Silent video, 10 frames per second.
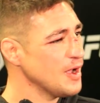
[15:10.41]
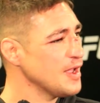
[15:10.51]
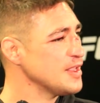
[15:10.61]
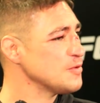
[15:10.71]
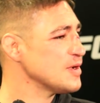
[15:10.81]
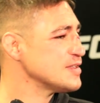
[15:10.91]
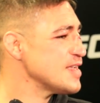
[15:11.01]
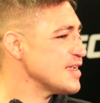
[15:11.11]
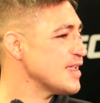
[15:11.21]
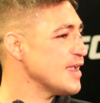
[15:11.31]
He runs
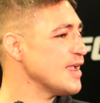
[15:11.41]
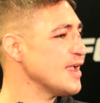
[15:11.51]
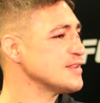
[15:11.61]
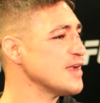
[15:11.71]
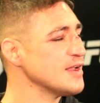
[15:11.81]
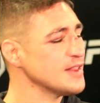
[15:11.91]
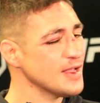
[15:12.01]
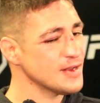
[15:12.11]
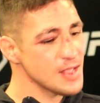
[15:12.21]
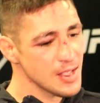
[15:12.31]
AKA
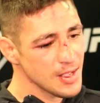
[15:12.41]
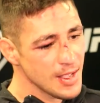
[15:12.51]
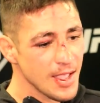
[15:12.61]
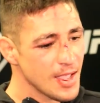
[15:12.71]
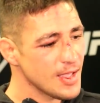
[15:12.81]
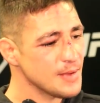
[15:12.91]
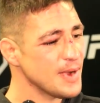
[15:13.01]
Thailand. And